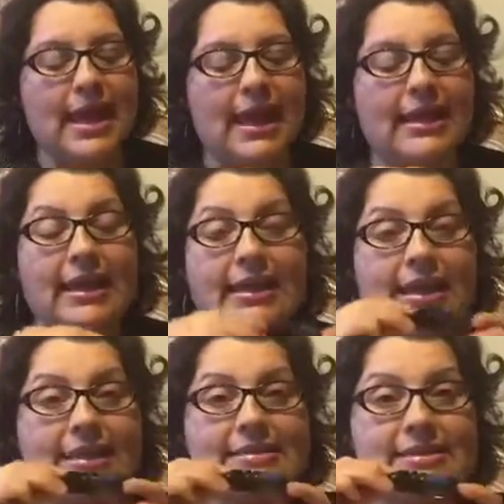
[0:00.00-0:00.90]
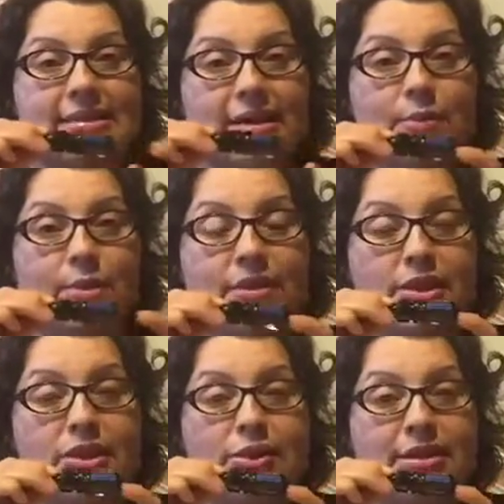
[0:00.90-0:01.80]
And again, it gets to there within
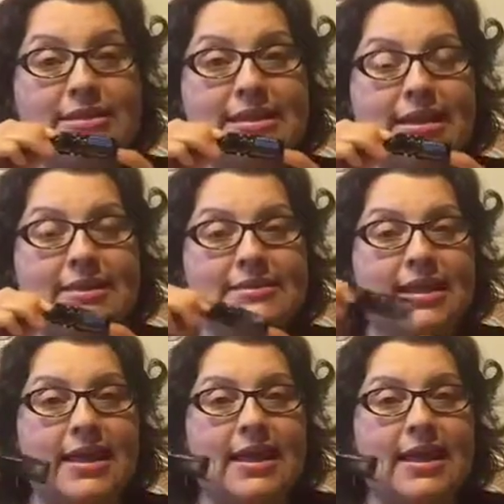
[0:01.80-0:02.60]
30 seconds.